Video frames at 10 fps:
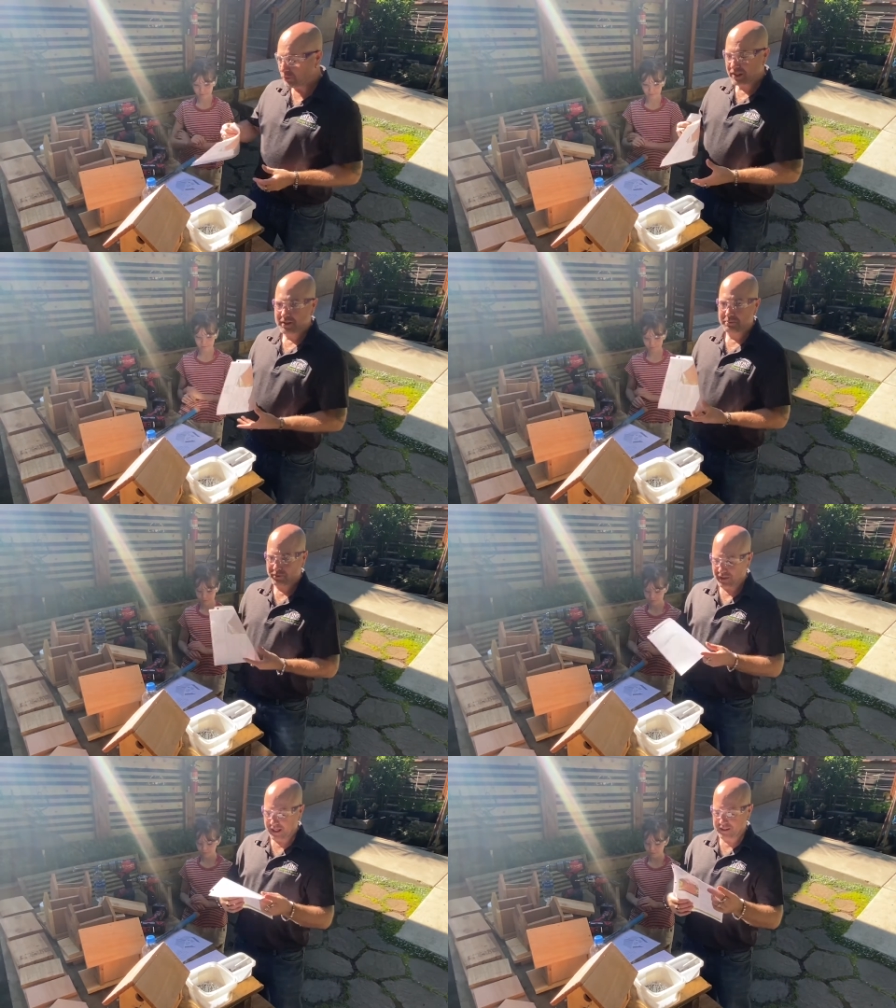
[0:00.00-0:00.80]
we can
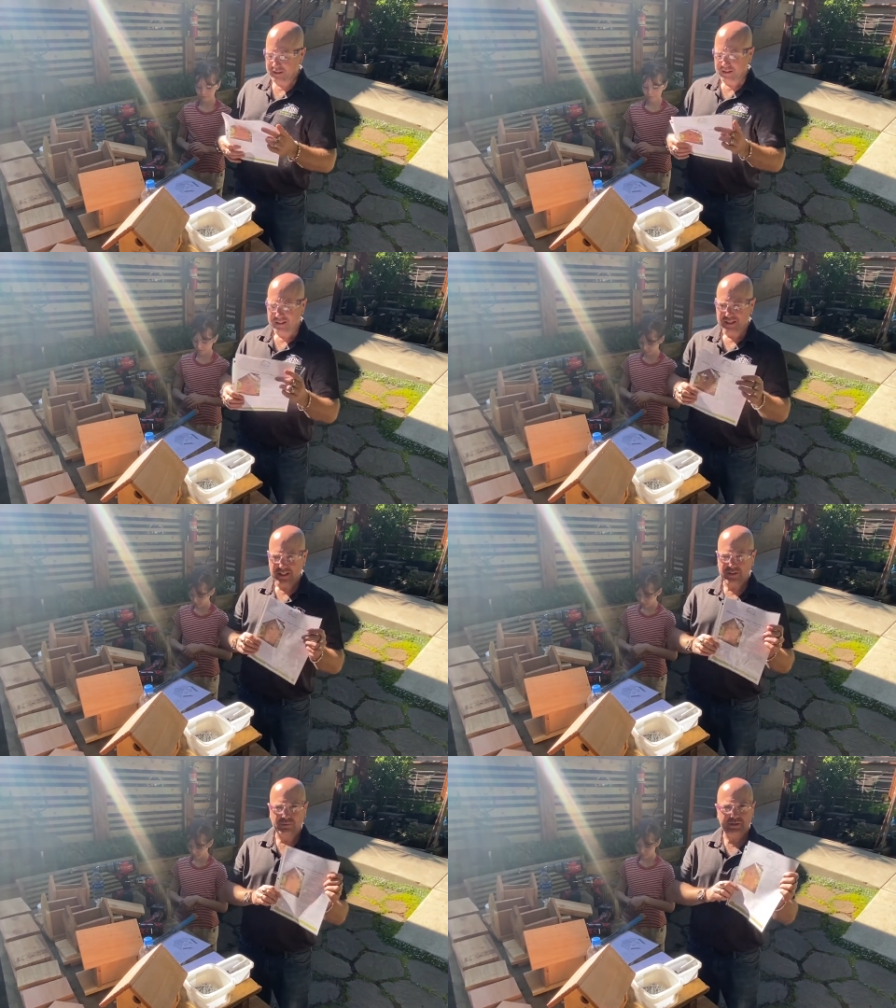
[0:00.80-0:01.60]
provide
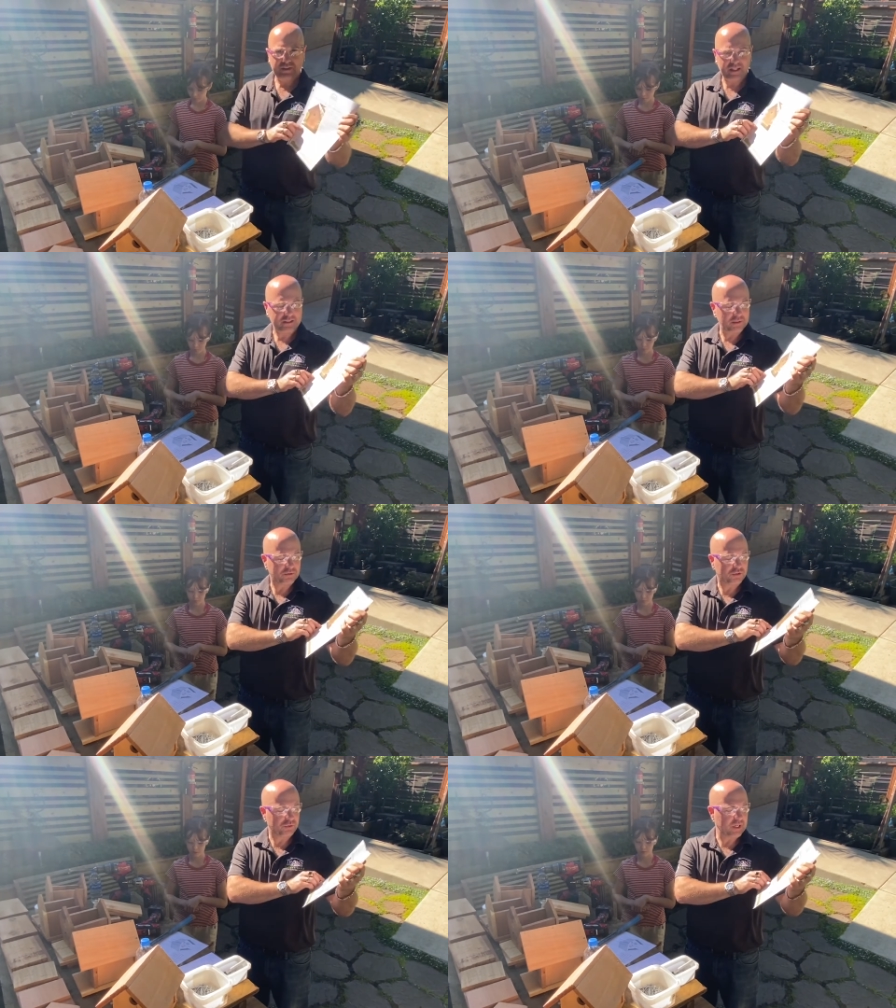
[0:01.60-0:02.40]
is we've got some
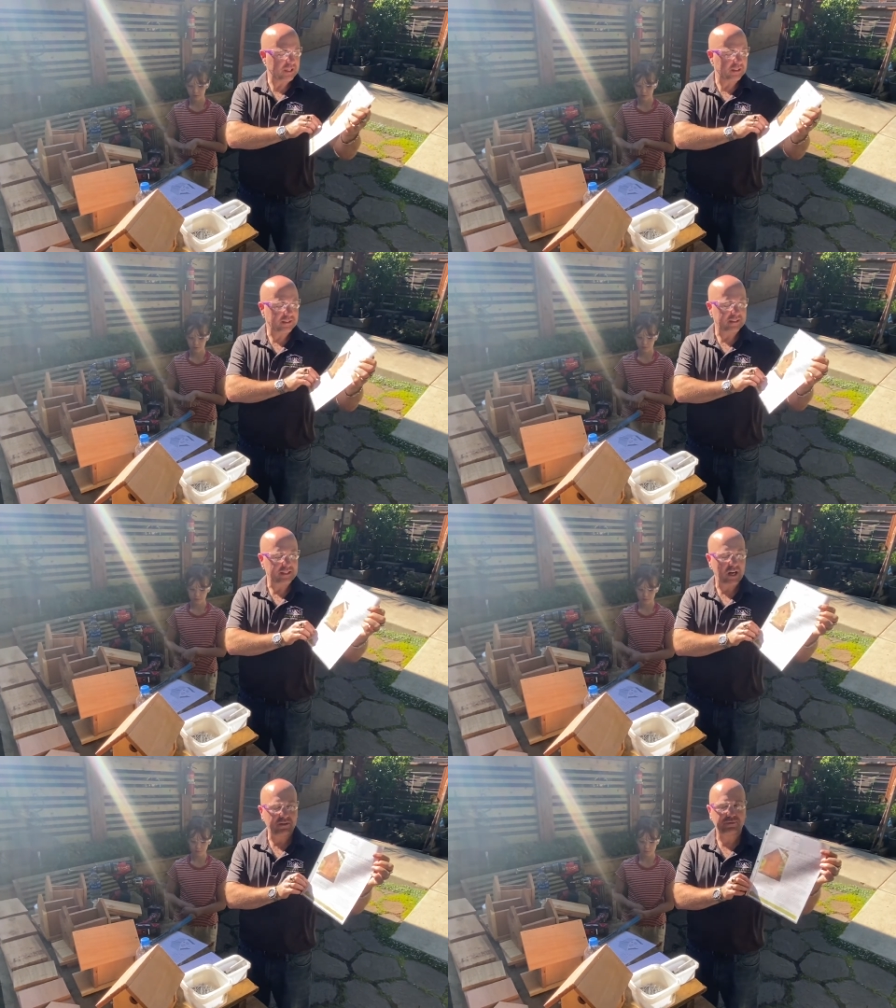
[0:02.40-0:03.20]
great
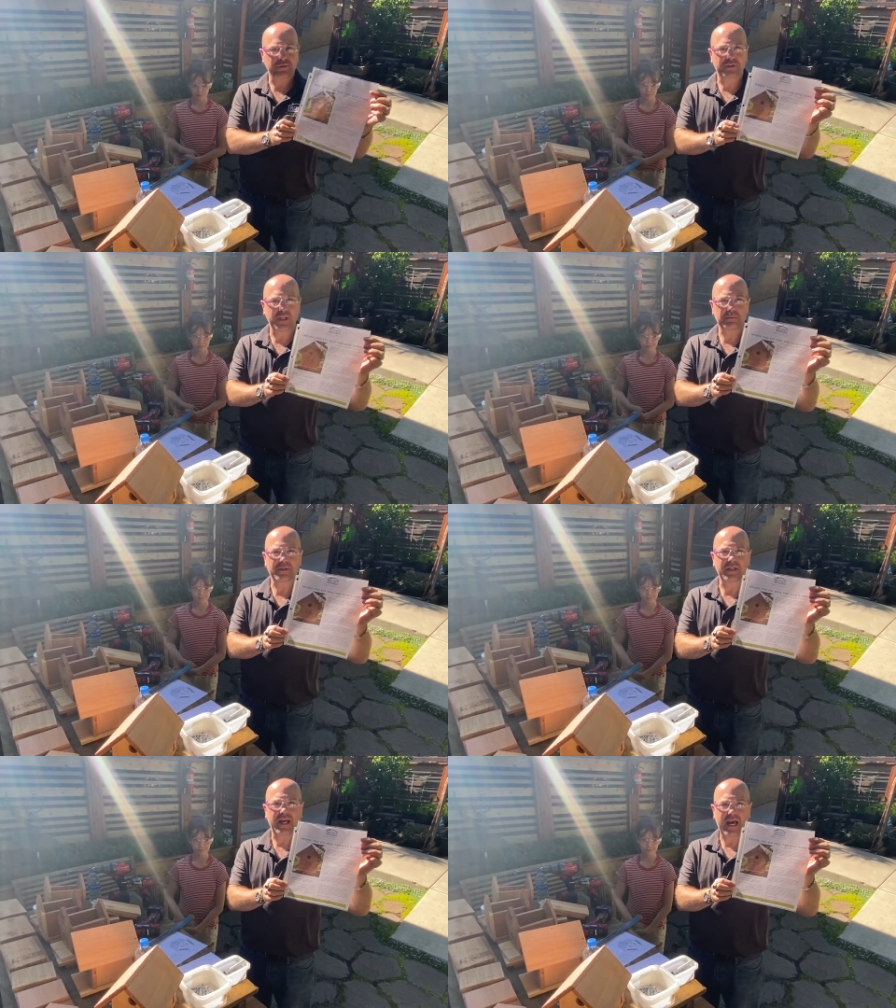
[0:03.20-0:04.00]
helpful tips
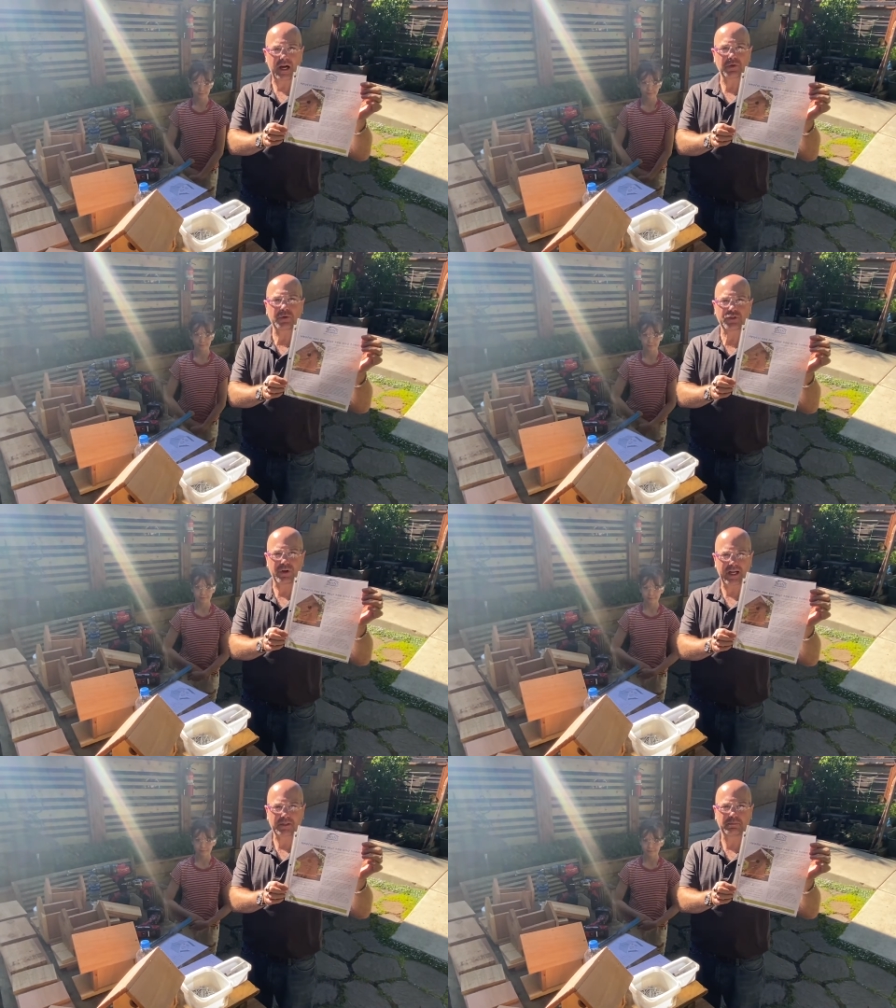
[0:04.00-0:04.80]
on how to
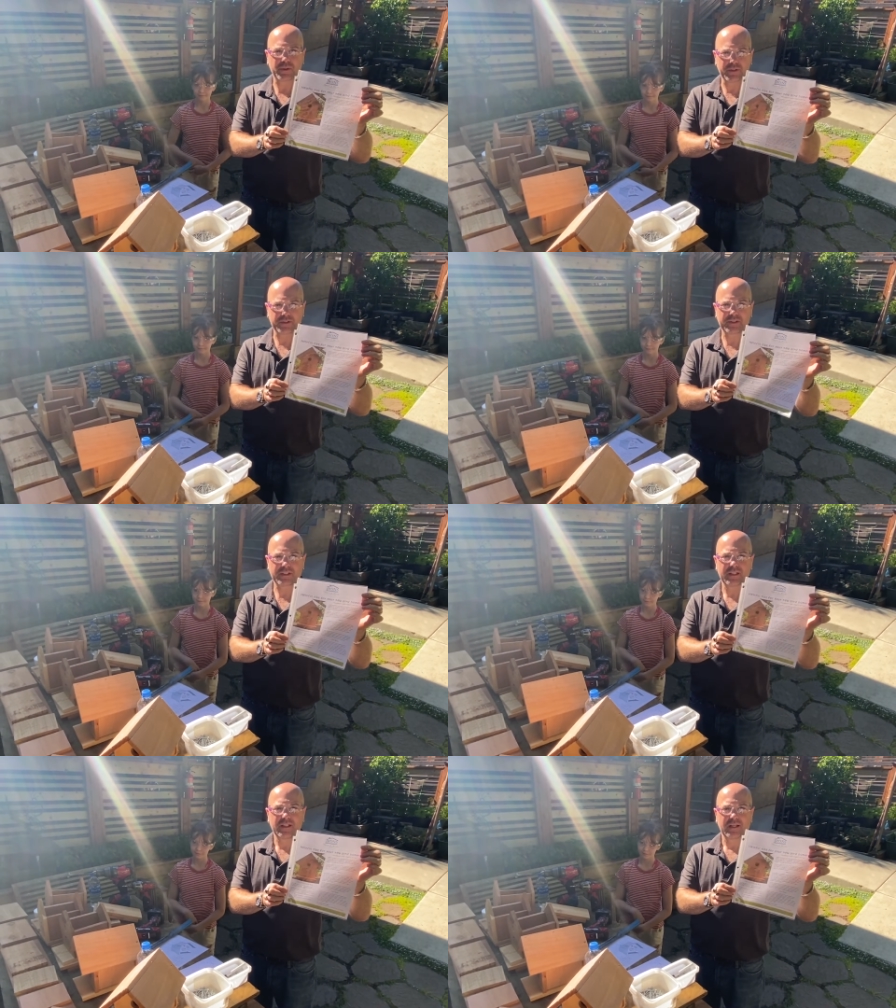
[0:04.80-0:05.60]
attract birds
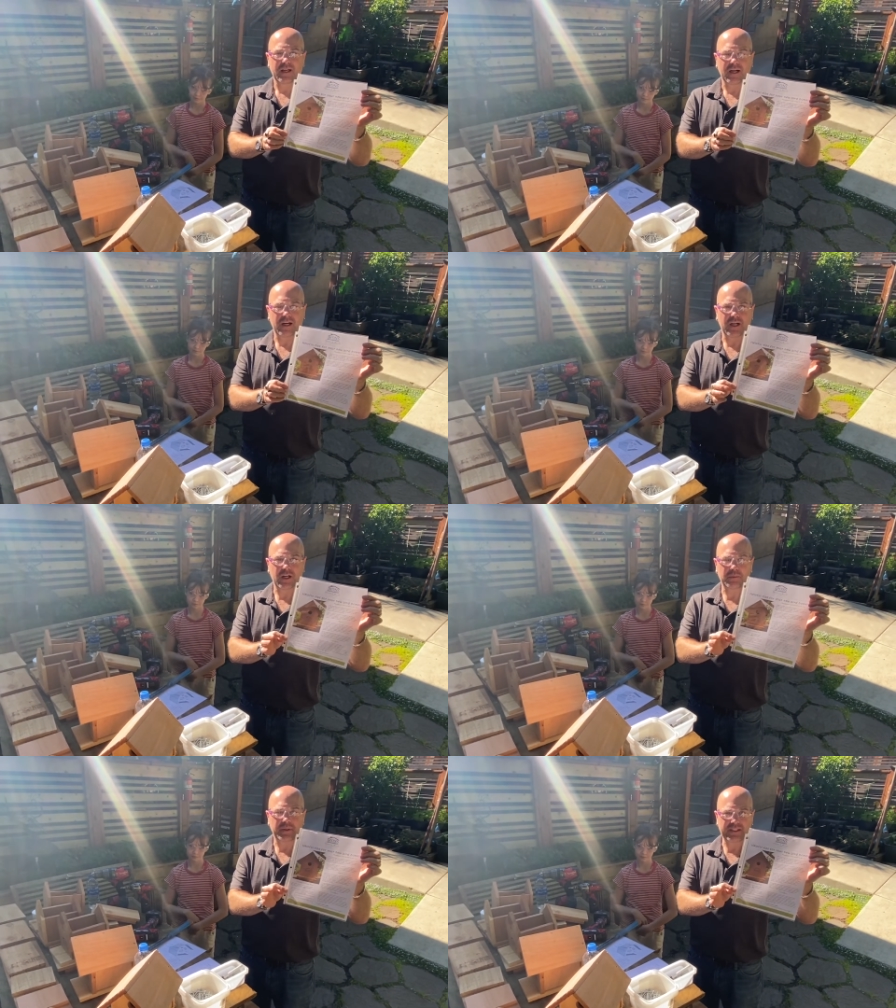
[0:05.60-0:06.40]

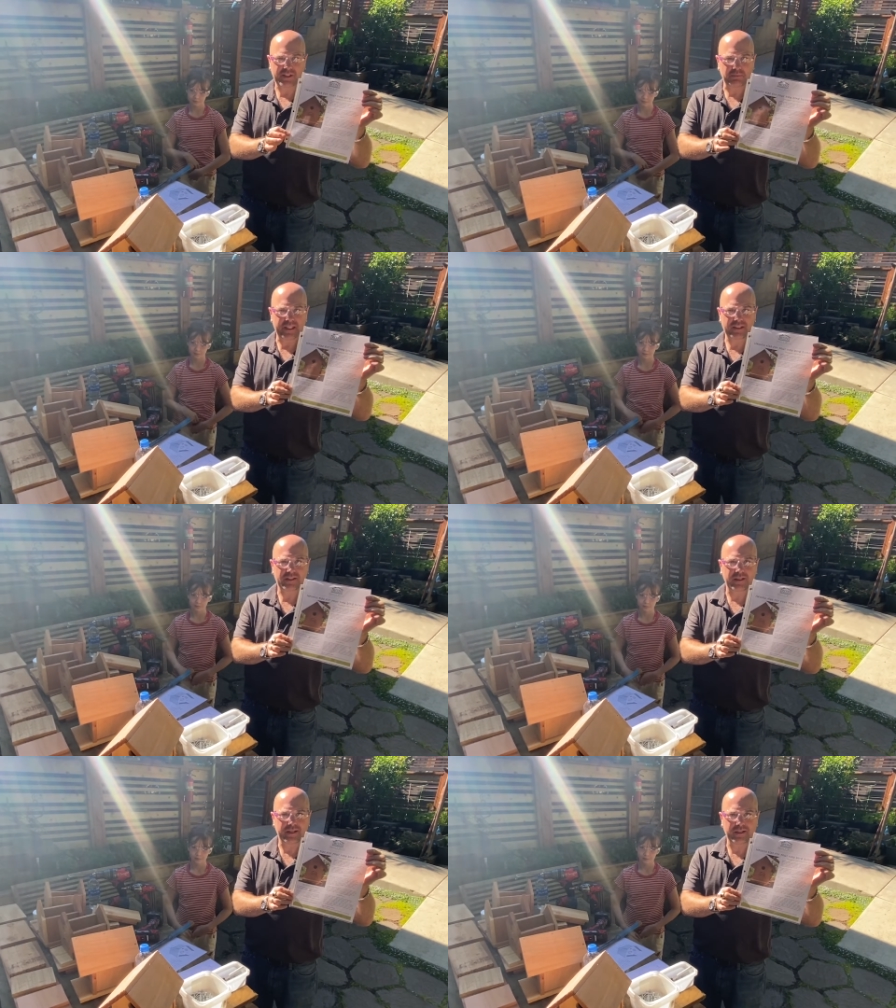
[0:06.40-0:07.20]
um, and some links
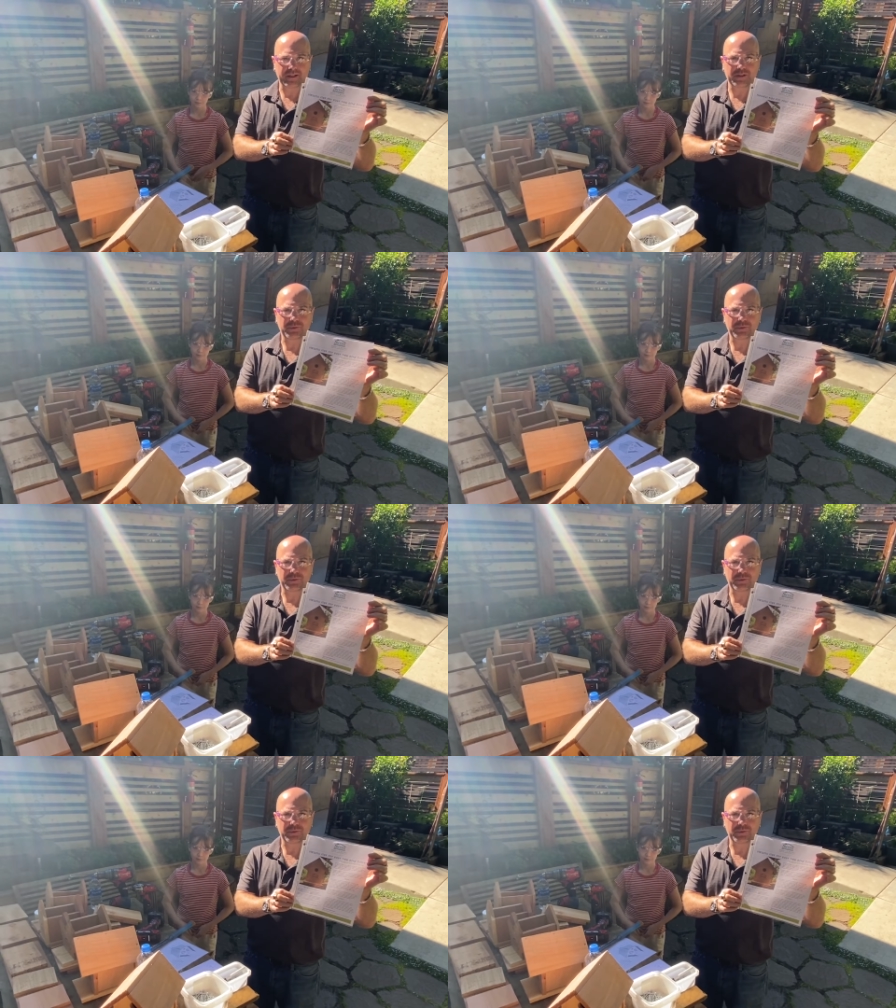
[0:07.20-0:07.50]
on here.